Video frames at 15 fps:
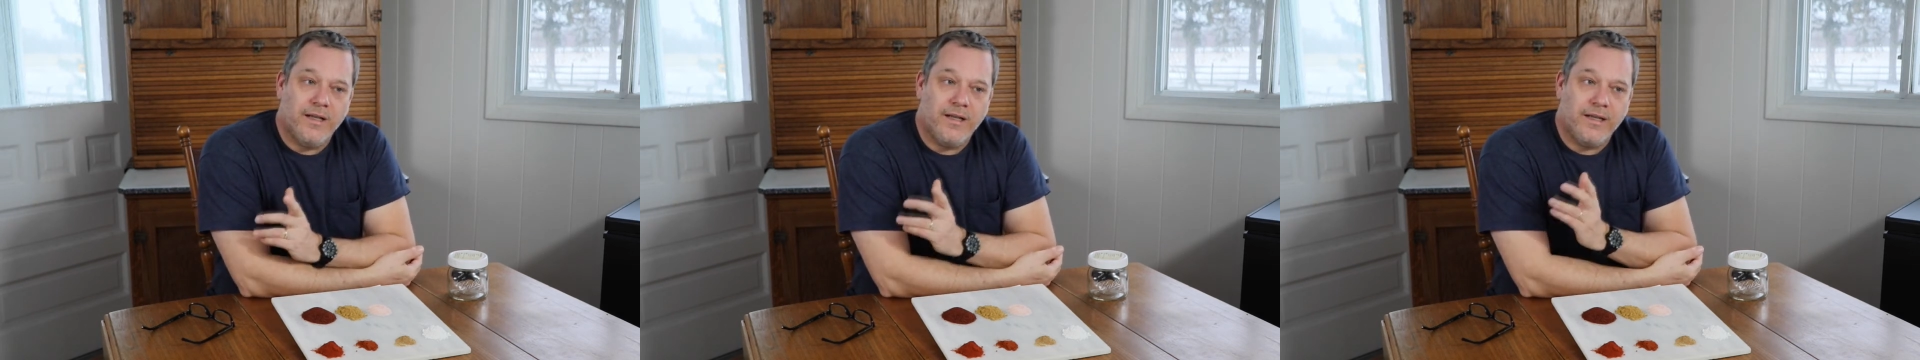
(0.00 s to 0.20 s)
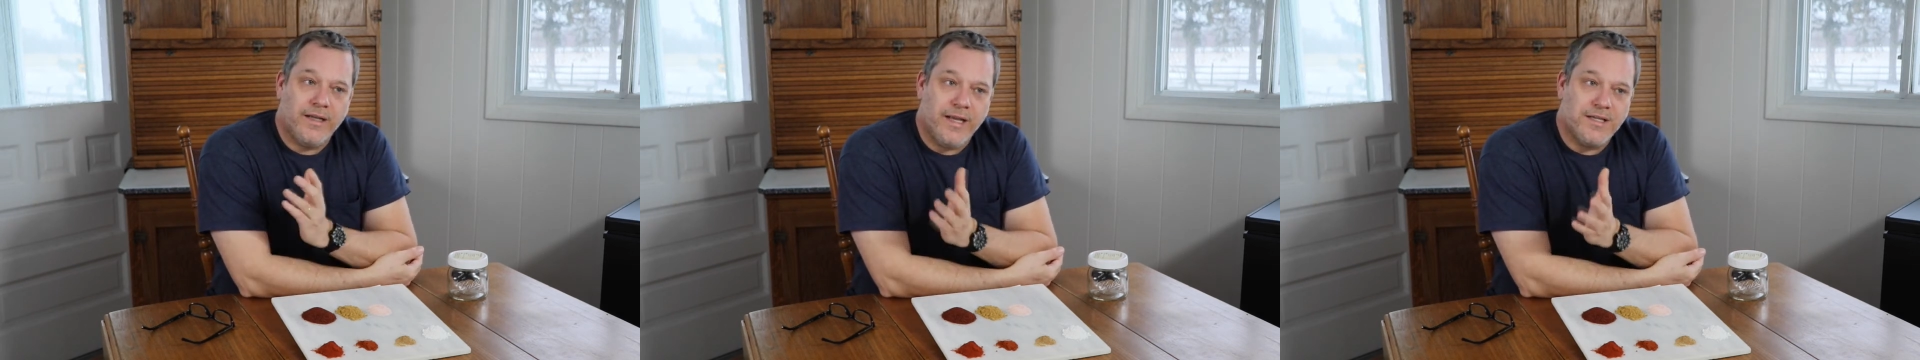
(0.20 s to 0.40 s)

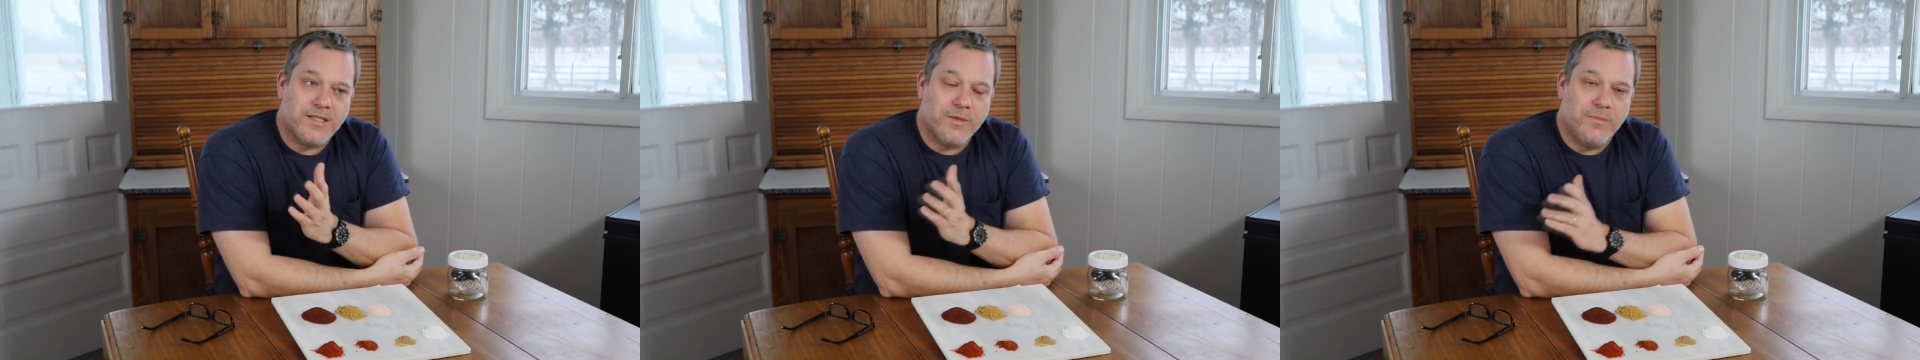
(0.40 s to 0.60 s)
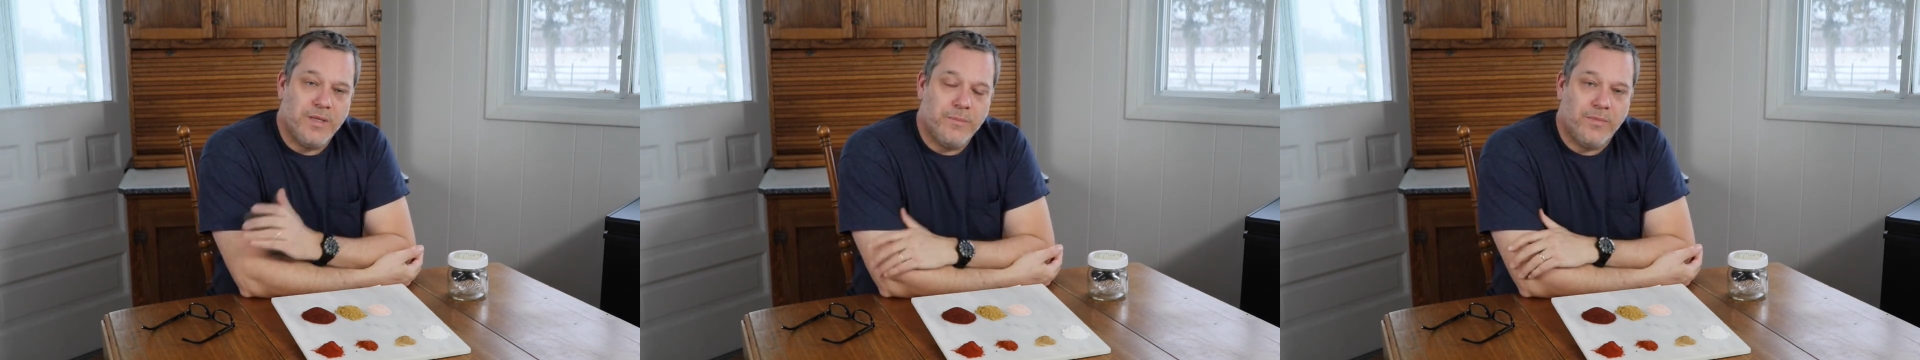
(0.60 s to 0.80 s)
in case
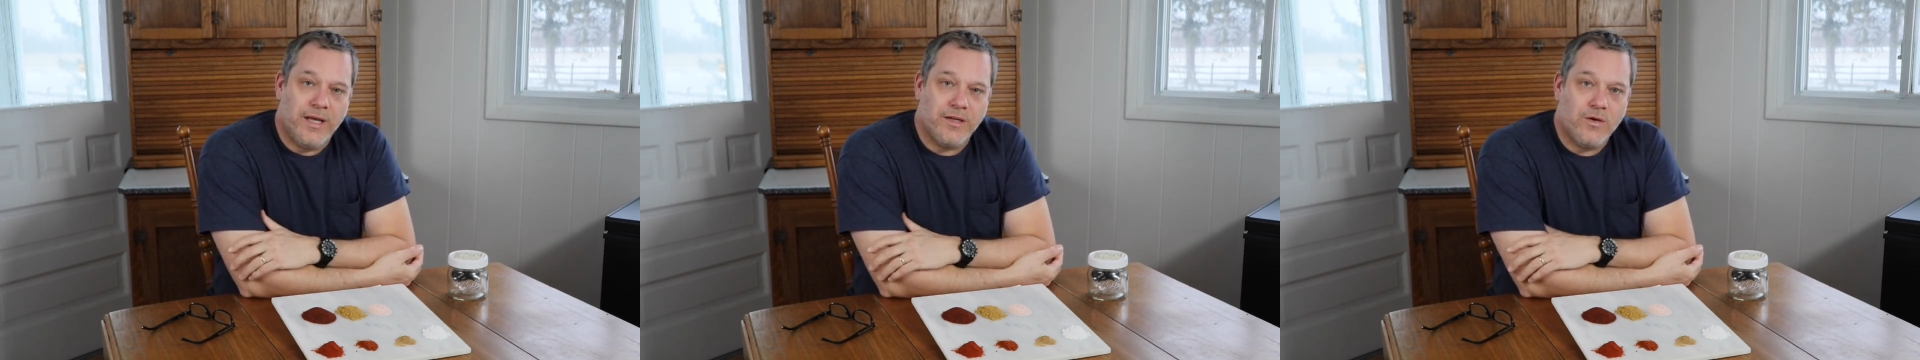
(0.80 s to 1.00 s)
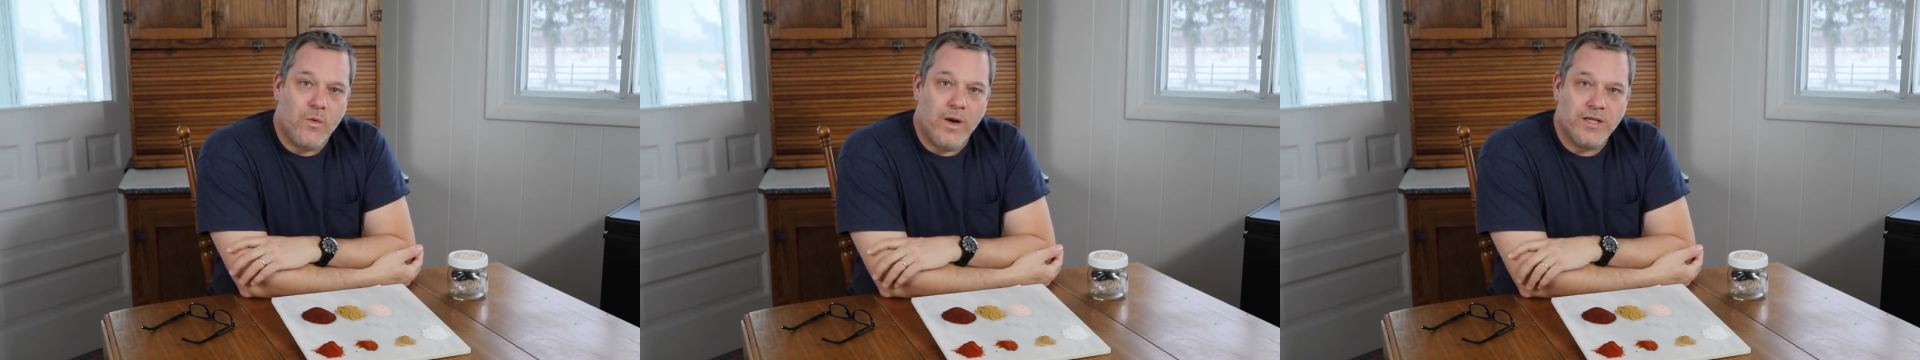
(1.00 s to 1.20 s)
some people
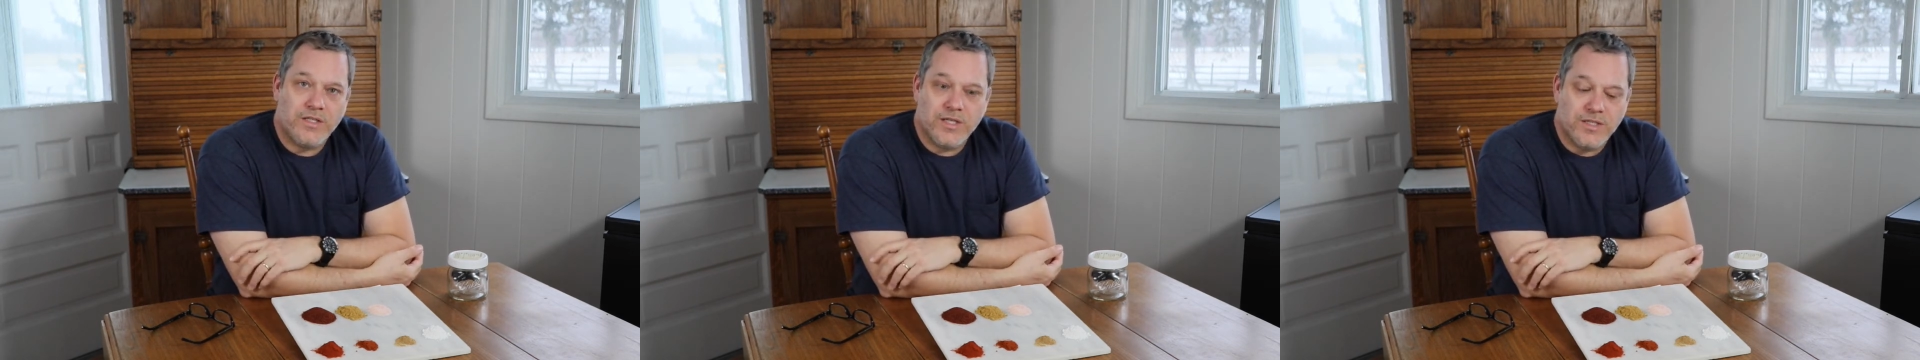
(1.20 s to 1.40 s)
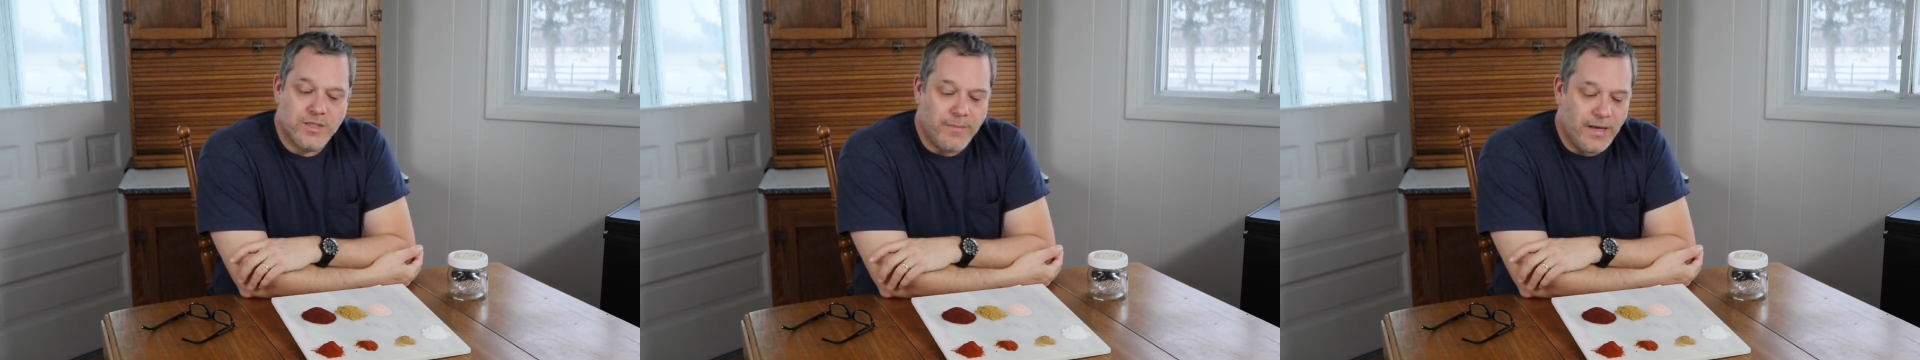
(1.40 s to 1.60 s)
had
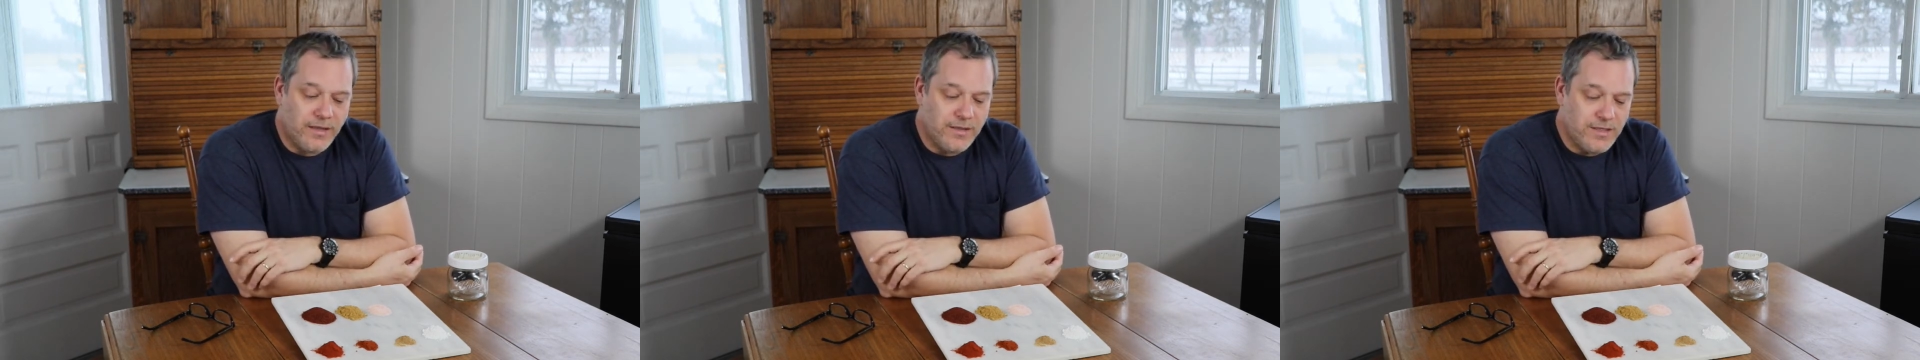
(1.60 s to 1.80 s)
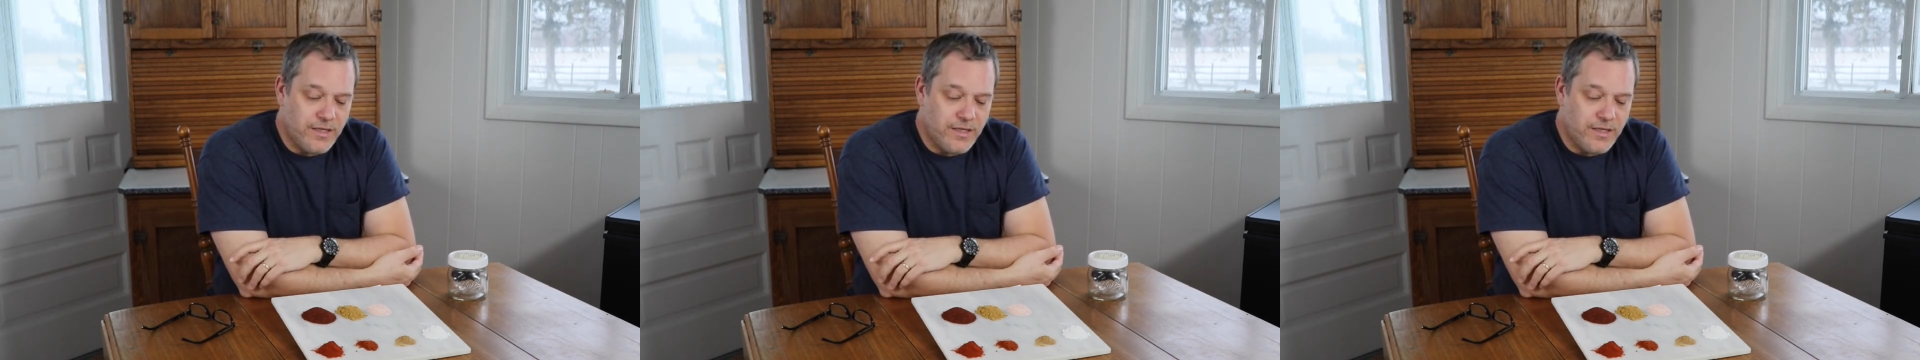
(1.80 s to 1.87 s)
questions about the